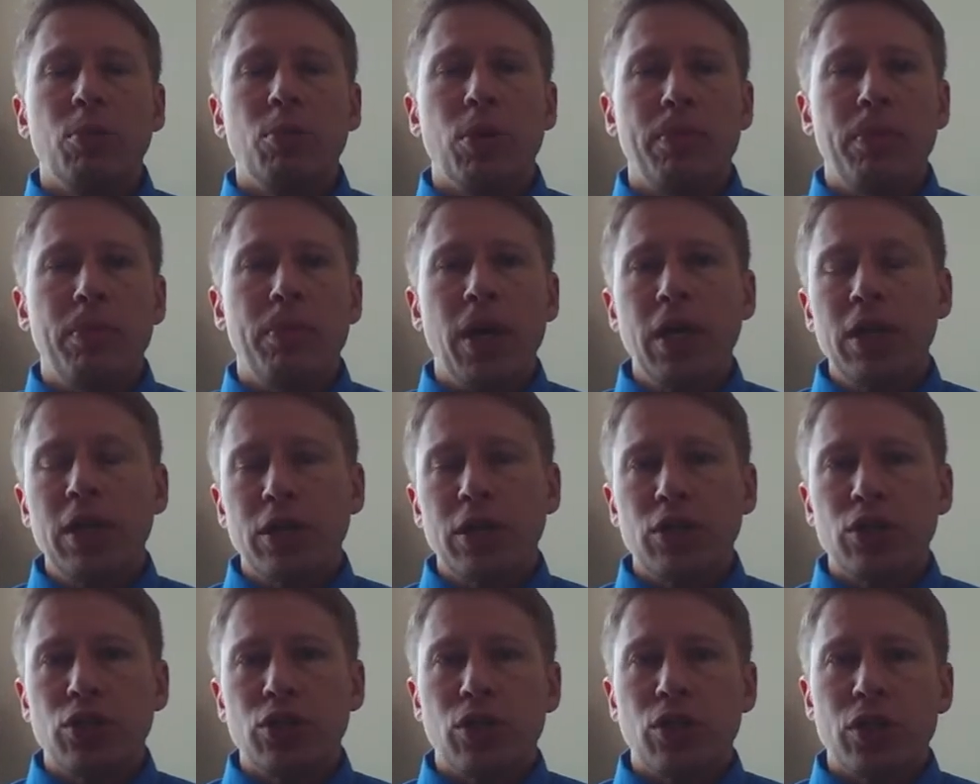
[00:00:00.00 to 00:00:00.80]
but
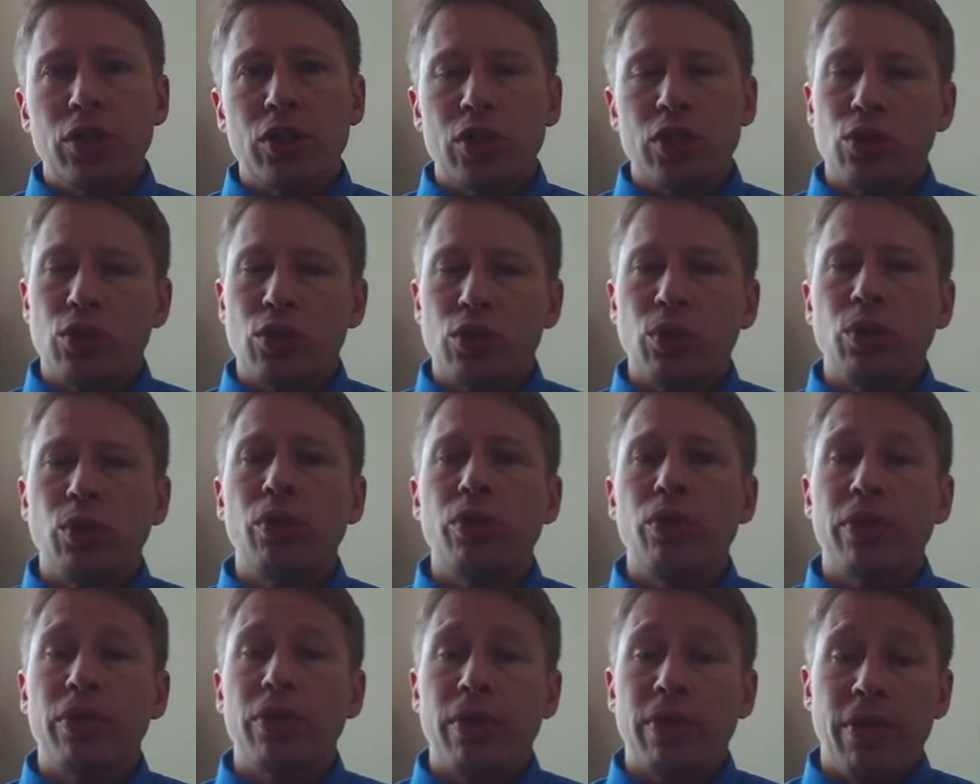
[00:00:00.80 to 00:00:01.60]
making sure it's a
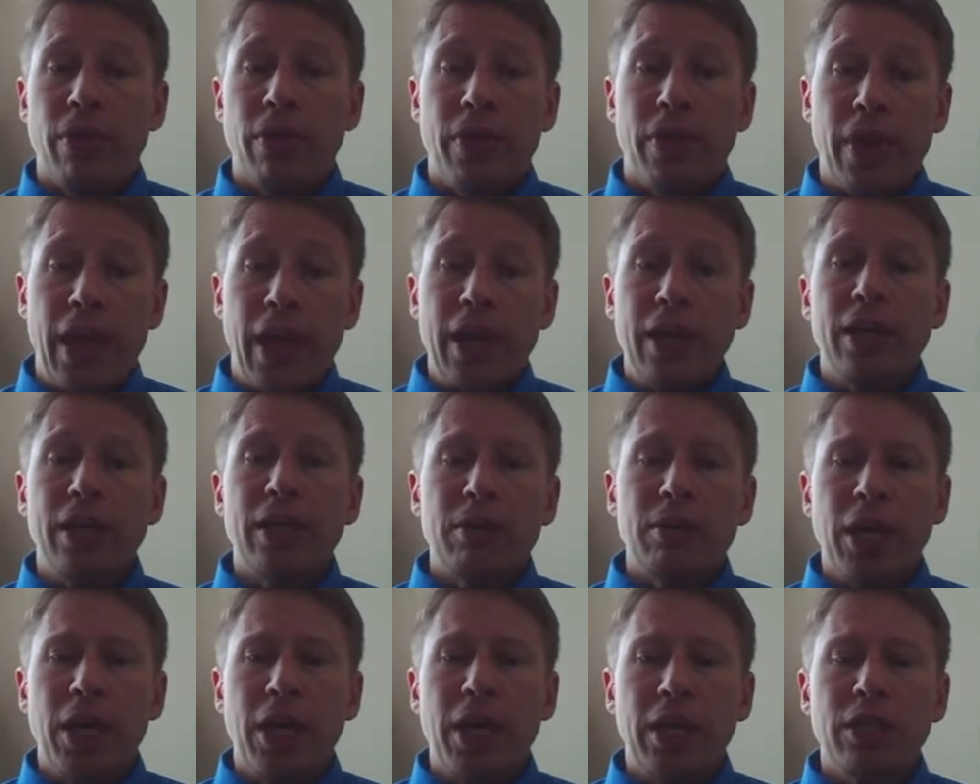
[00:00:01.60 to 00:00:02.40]
tool that they
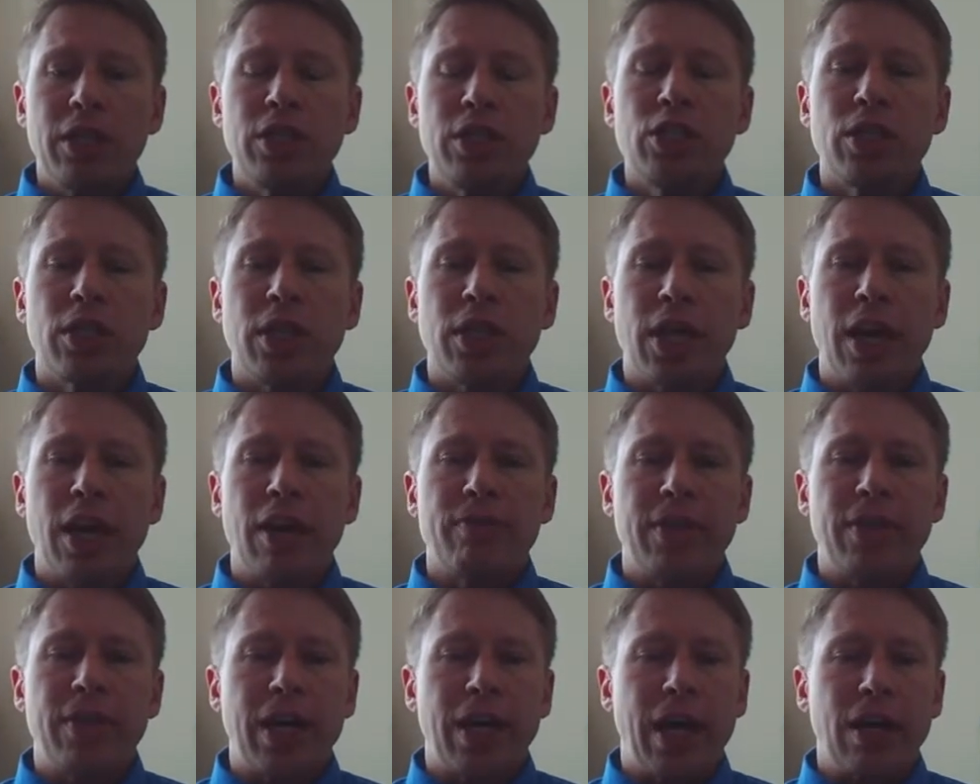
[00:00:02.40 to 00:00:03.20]
can manage and they
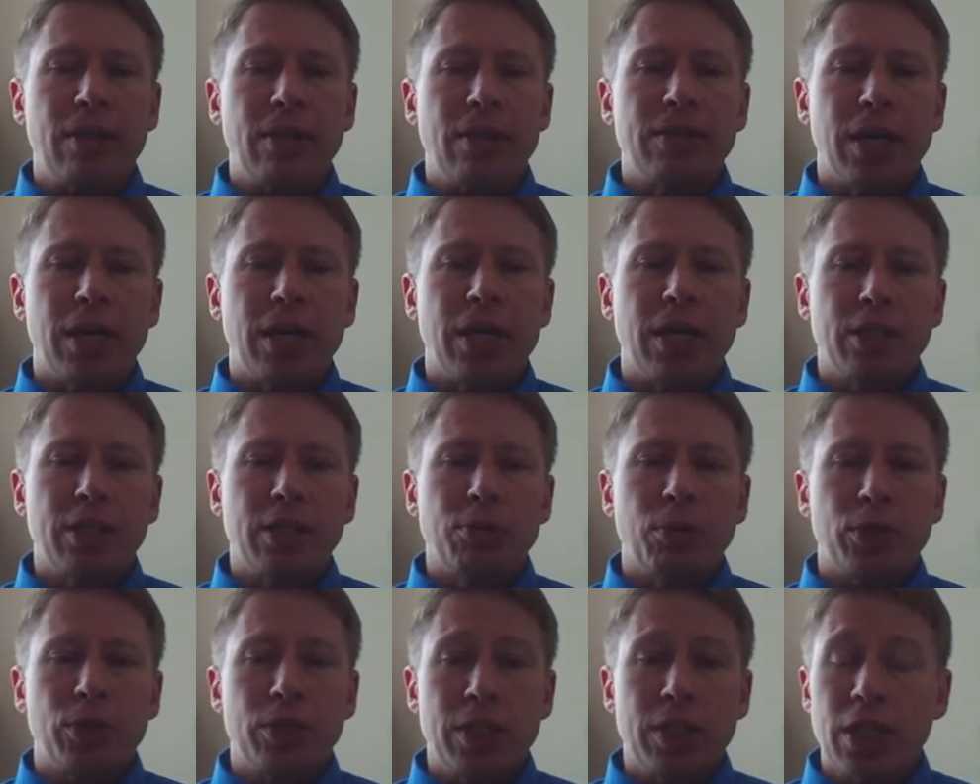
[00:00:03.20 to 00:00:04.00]
have that outside
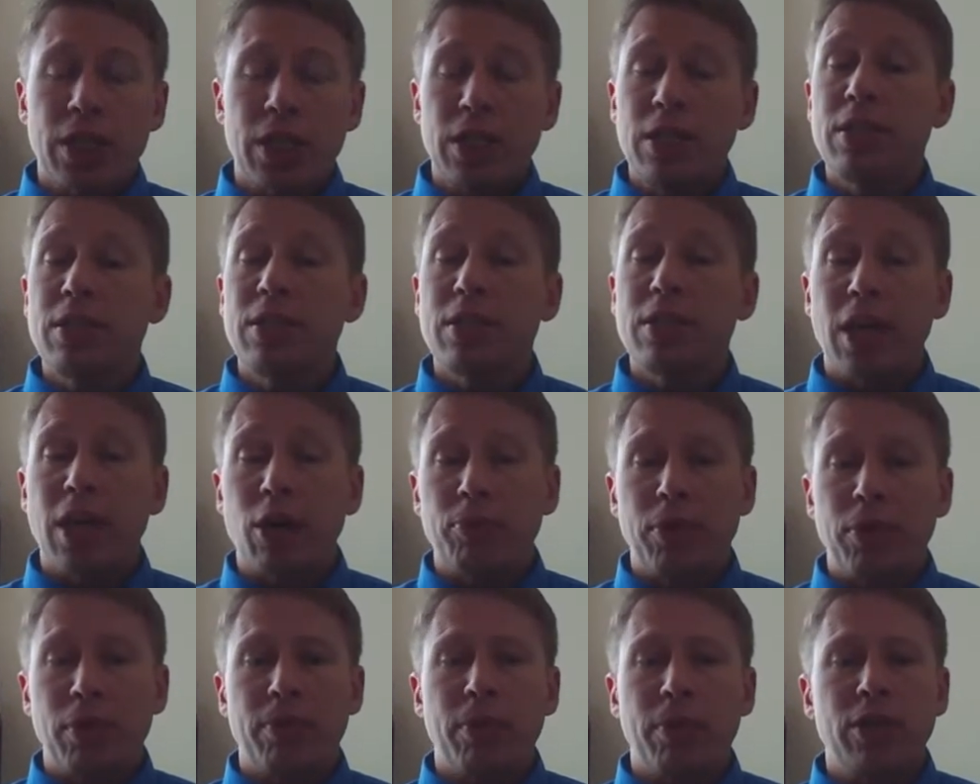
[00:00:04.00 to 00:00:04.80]
expertise to
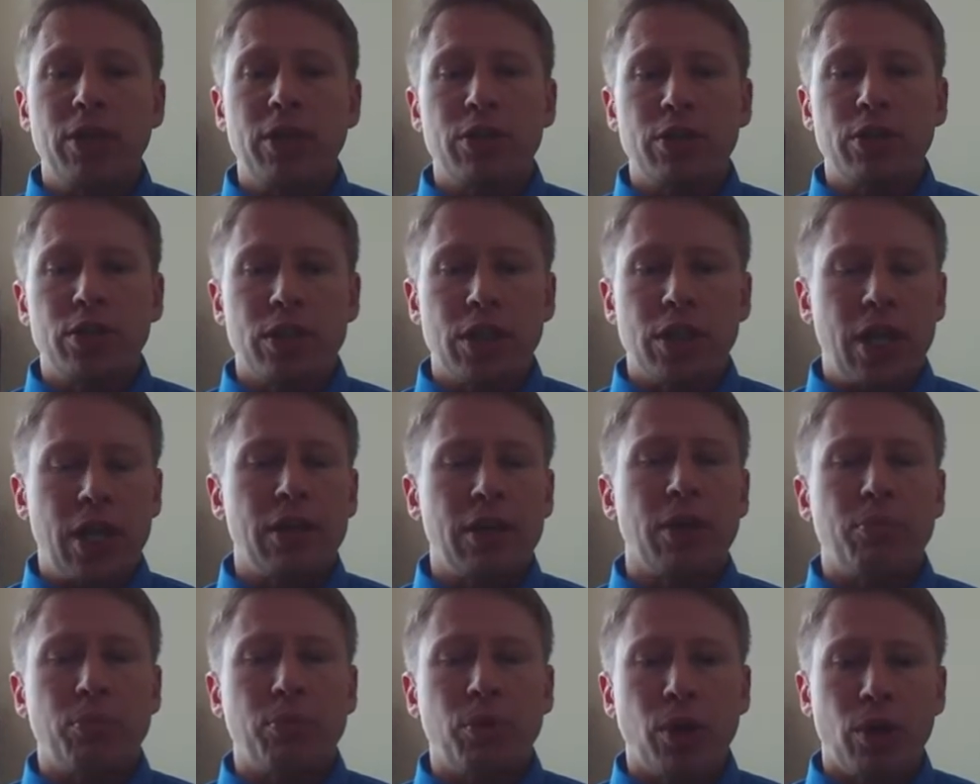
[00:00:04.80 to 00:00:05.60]
help them
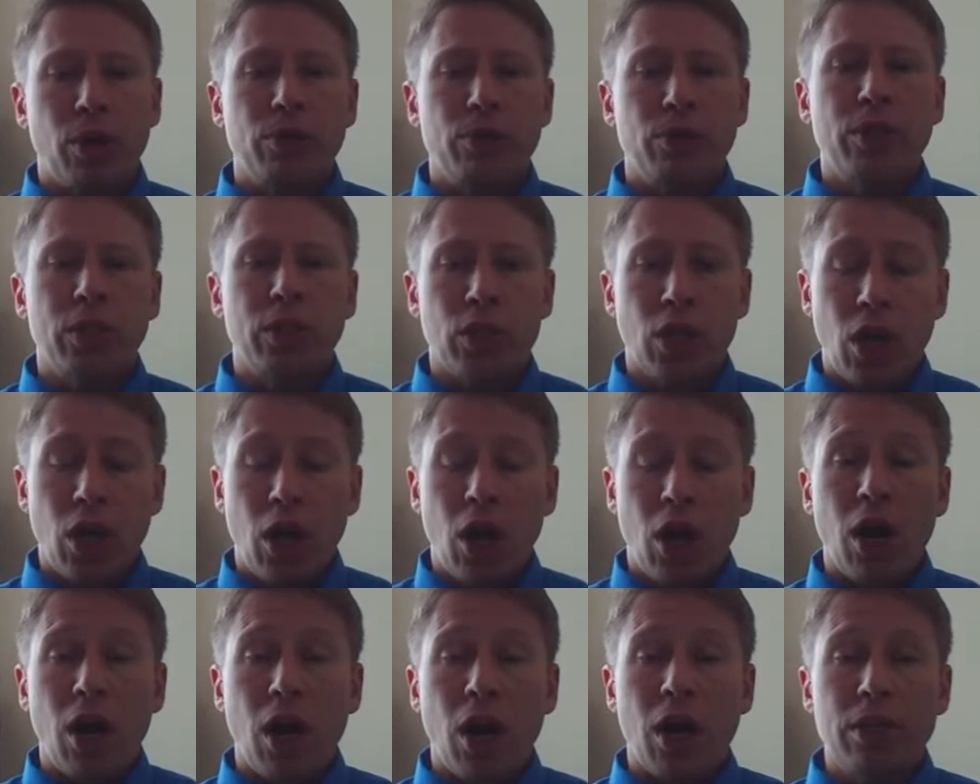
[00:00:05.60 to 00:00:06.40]
understand the pros and
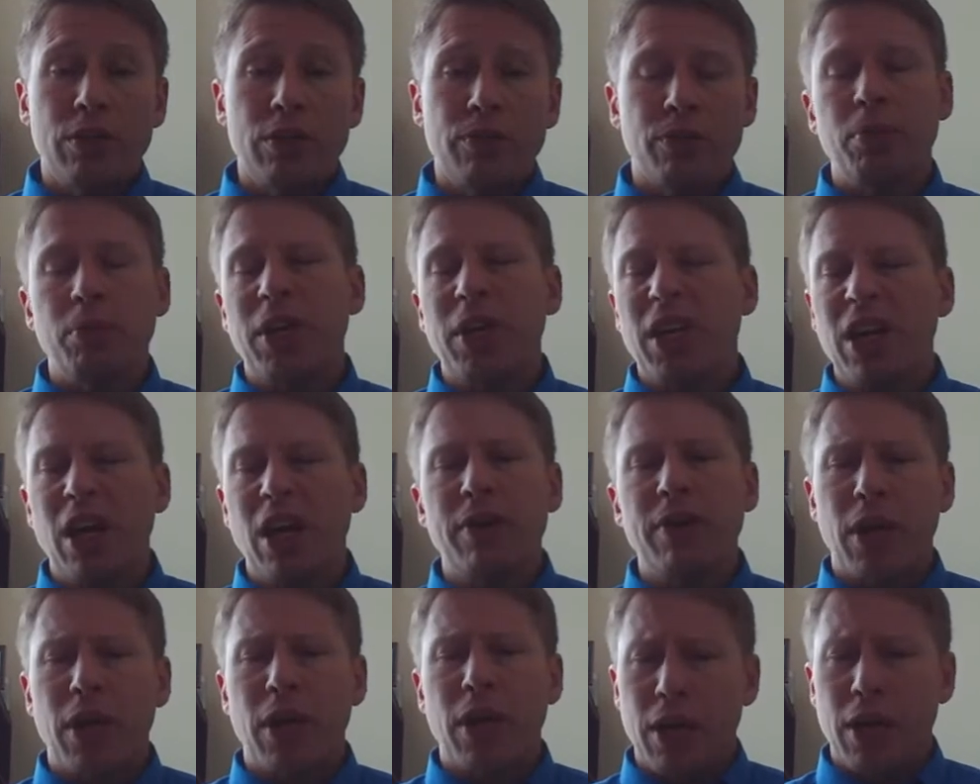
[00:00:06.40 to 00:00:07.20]
cons from a
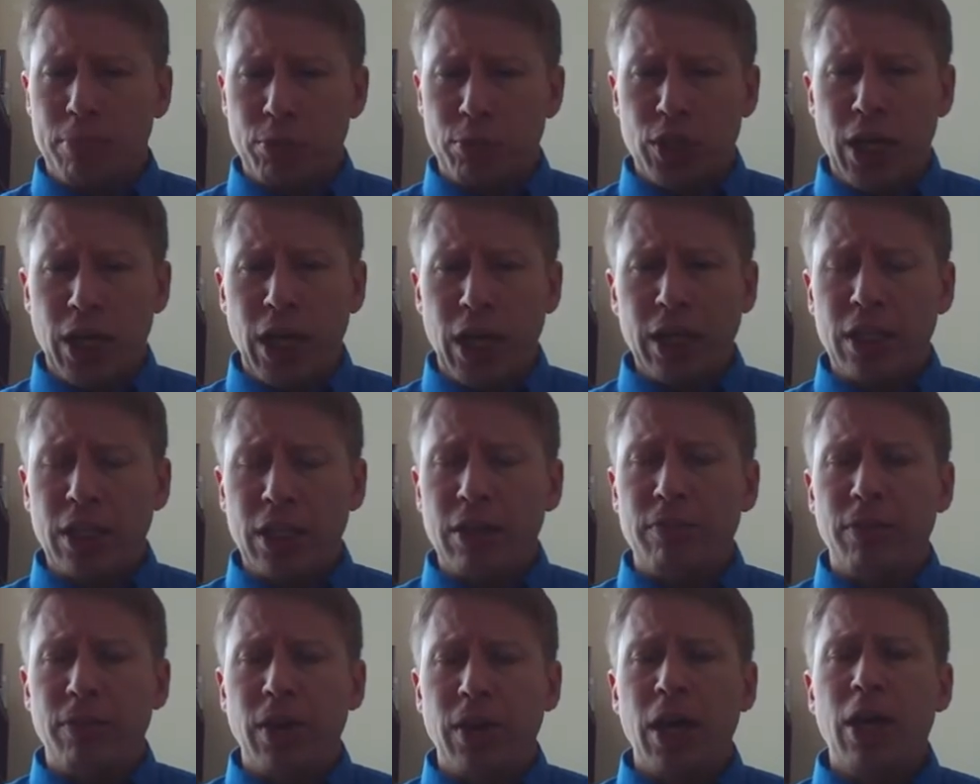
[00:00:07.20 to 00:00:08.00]
kind of an
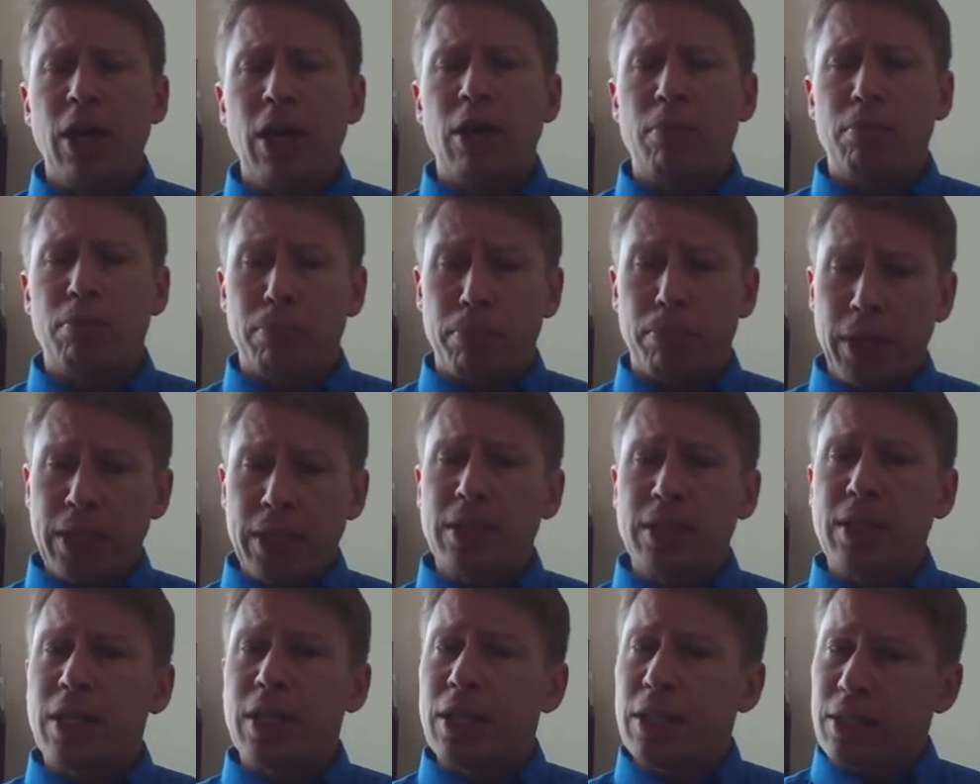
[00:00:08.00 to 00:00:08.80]
objective
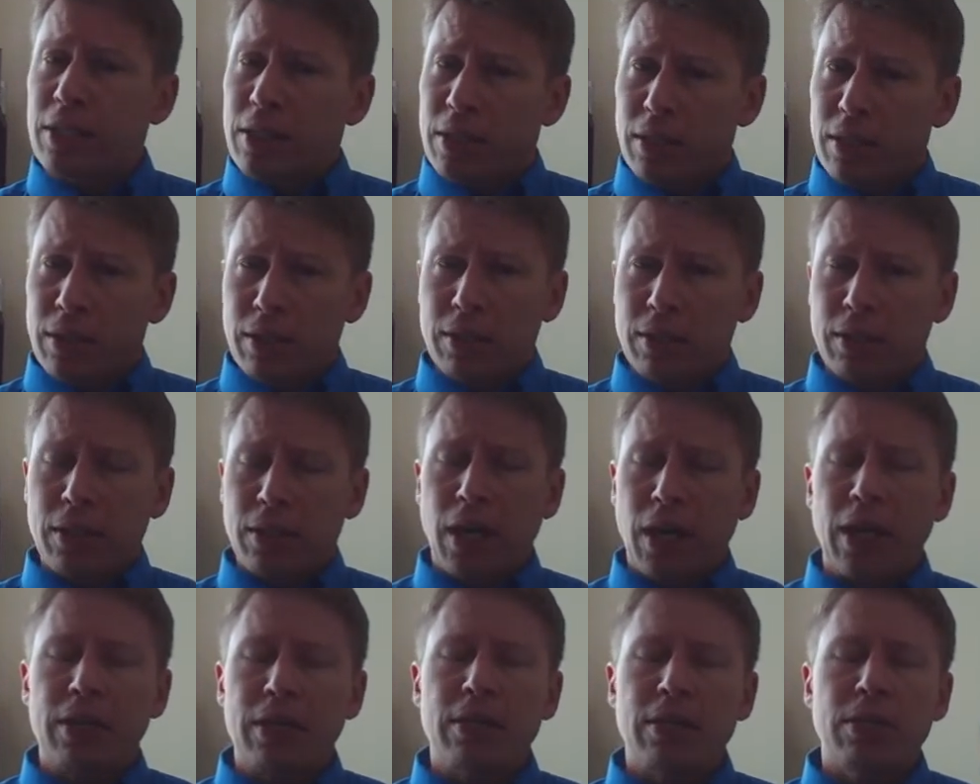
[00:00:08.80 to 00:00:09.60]
business
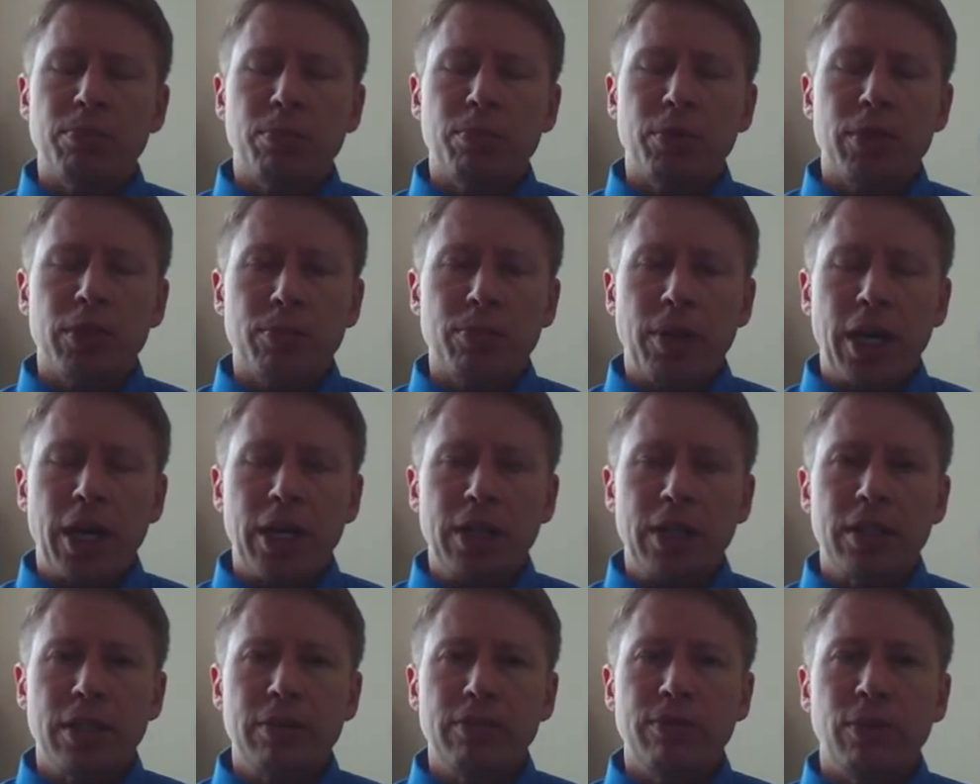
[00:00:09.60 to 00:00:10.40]
guidance
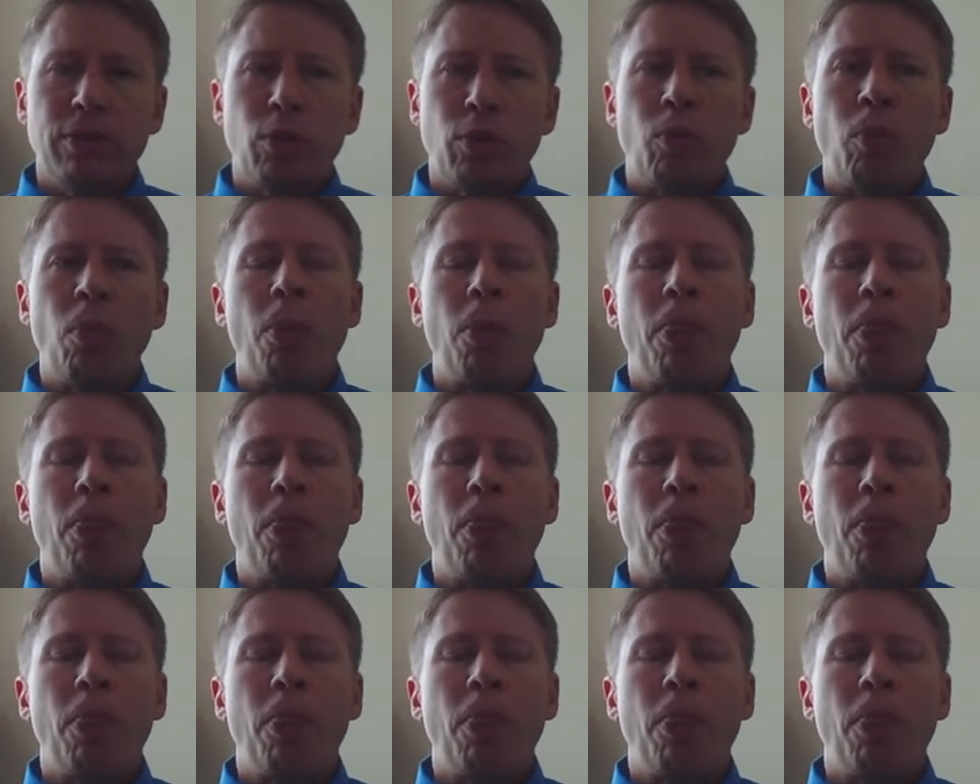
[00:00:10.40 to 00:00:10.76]
perspective,